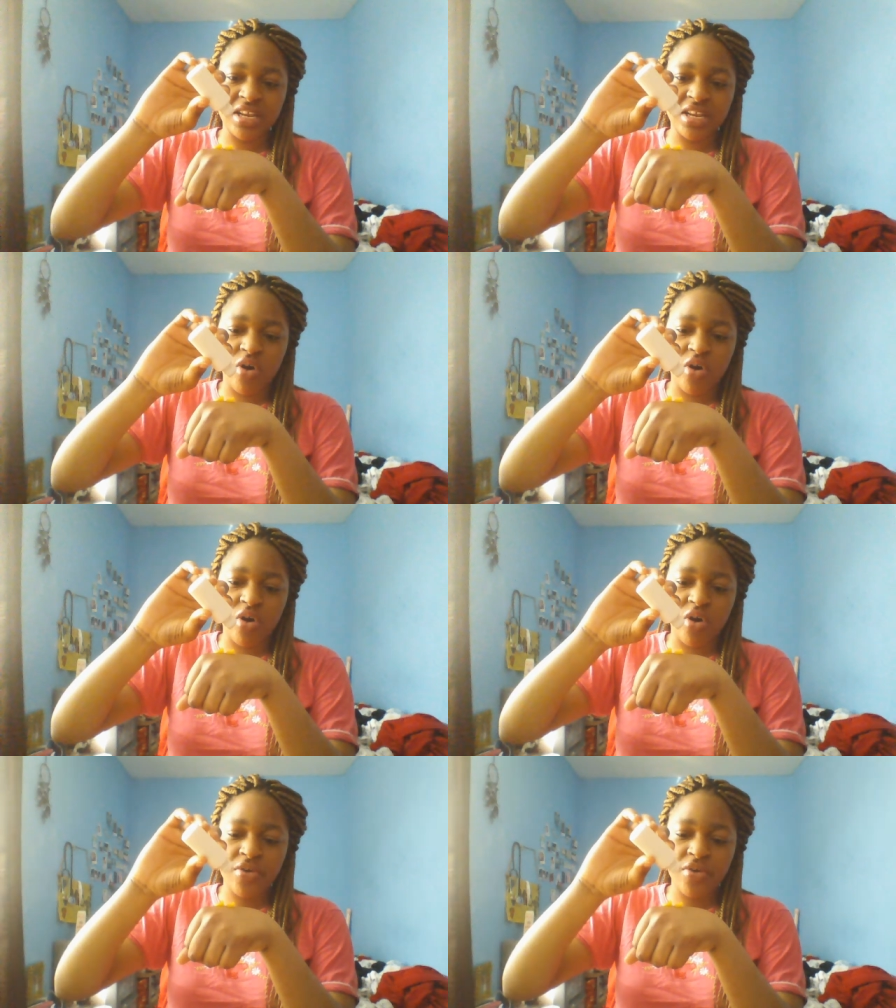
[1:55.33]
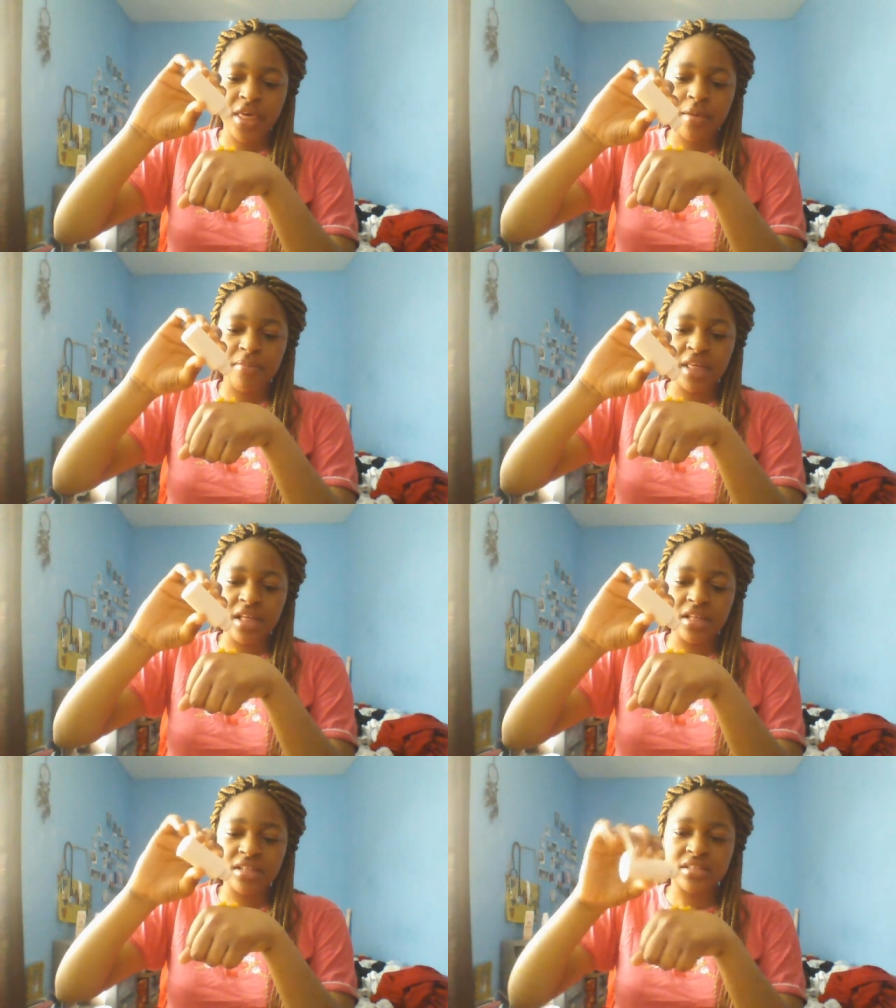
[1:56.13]
oil
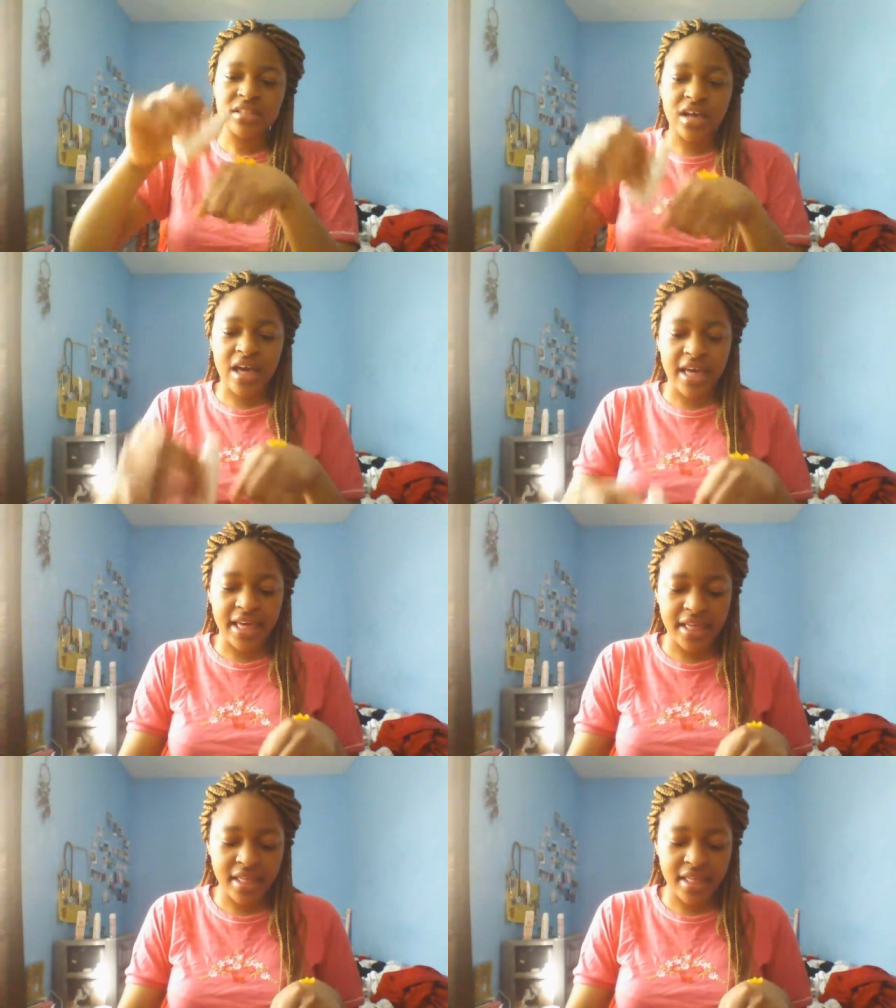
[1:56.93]
because I